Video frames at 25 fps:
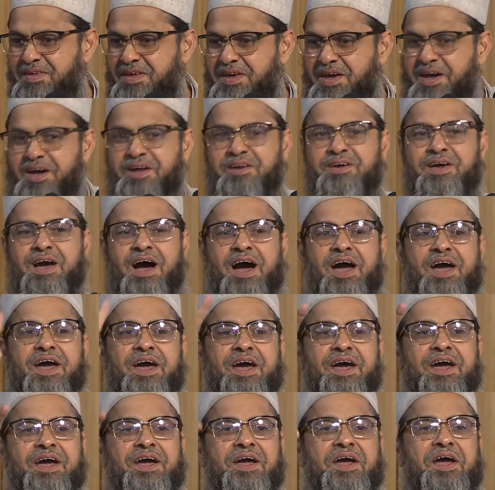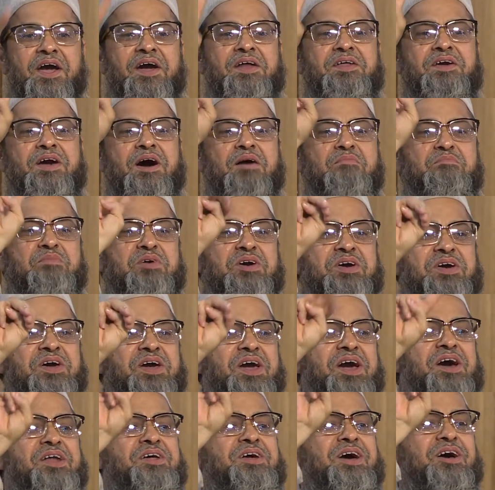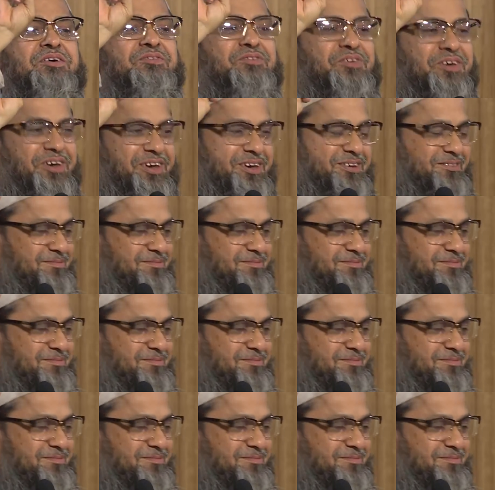Area A, Area B, Area C.